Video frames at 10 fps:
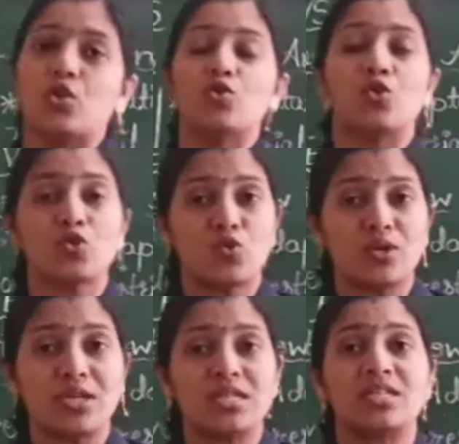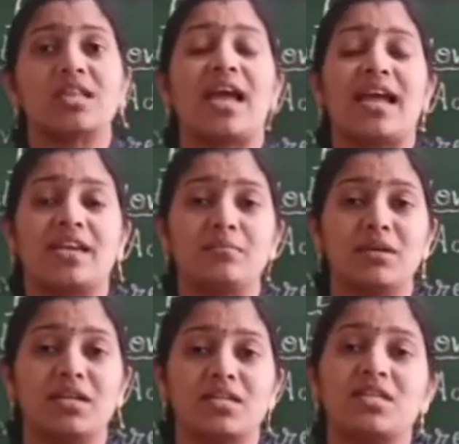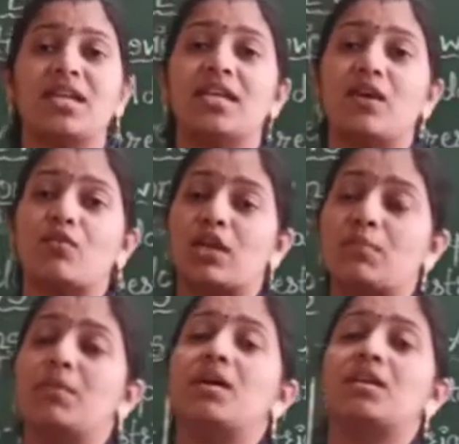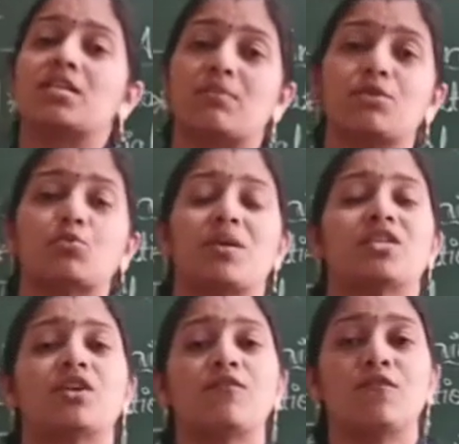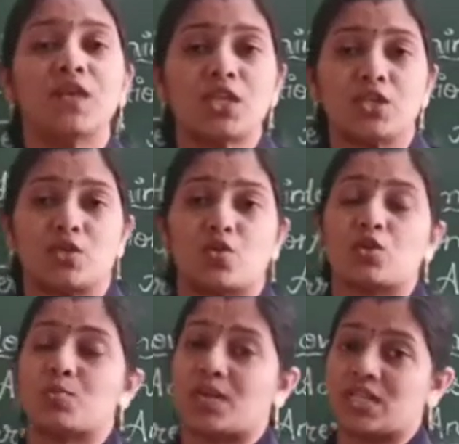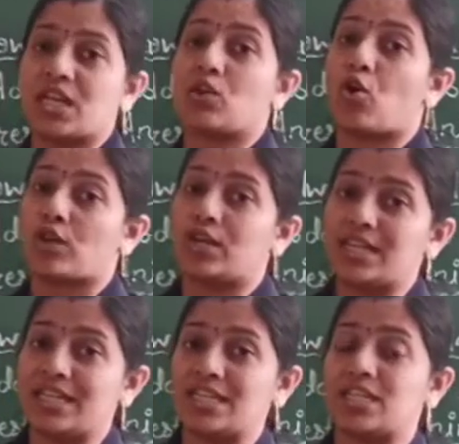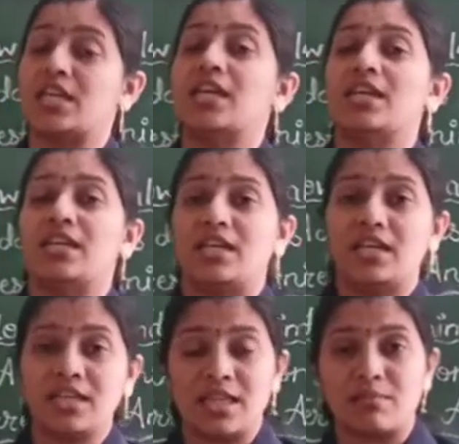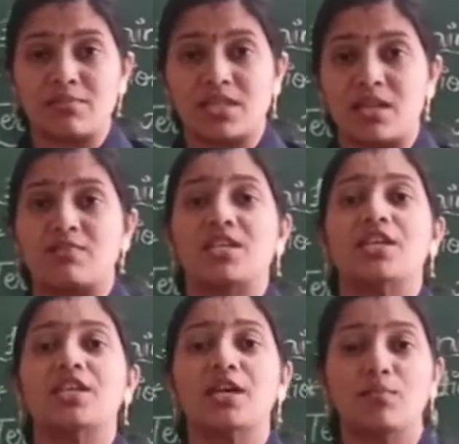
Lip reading: So students, the animals, they develop some special features or special qualities in themselves, in their